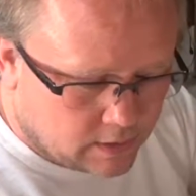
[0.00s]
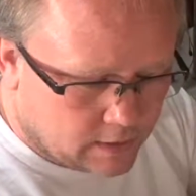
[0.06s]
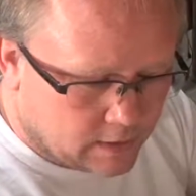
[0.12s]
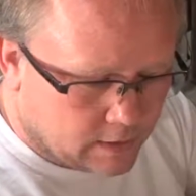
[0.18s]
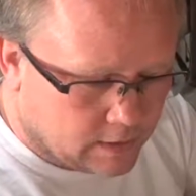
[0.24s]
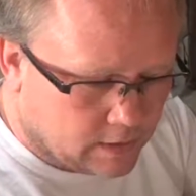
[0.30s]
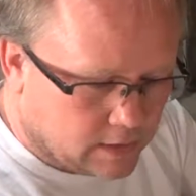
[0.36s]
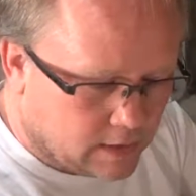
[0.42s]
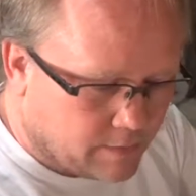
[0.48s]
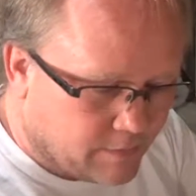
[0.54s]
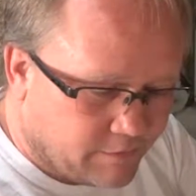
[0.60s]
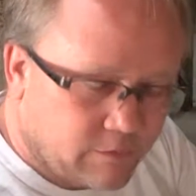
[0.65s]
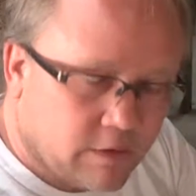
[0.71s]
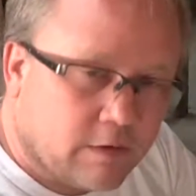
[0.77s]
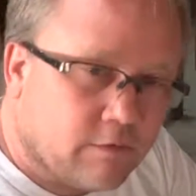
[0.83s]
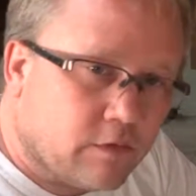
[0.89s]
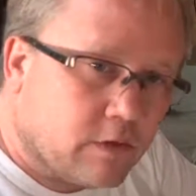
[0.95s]
And
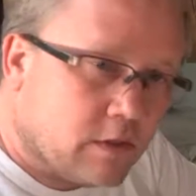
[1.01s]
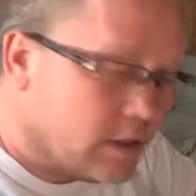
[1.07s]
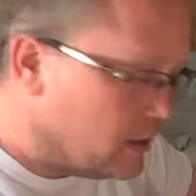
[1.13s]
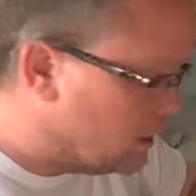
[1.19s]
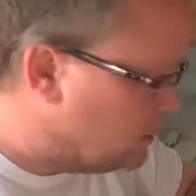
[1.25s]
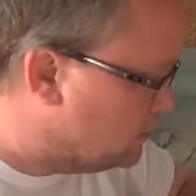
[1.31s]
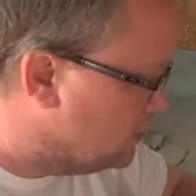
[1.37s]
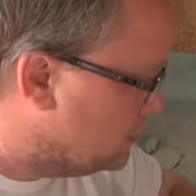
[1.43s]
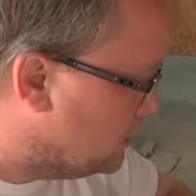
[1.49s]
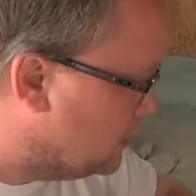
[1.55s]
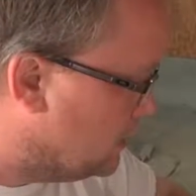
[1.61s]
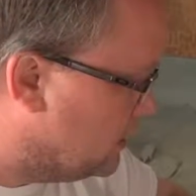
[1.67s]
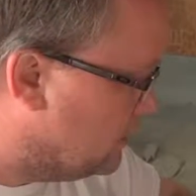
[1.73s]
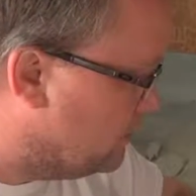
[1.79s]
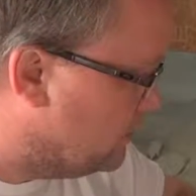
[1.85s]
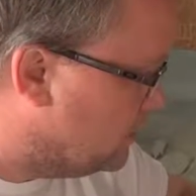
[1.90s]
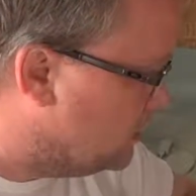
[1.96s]
I've never done
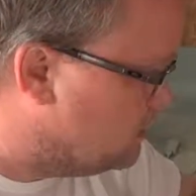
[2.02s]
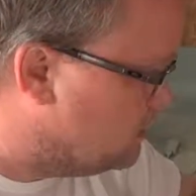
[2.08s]
an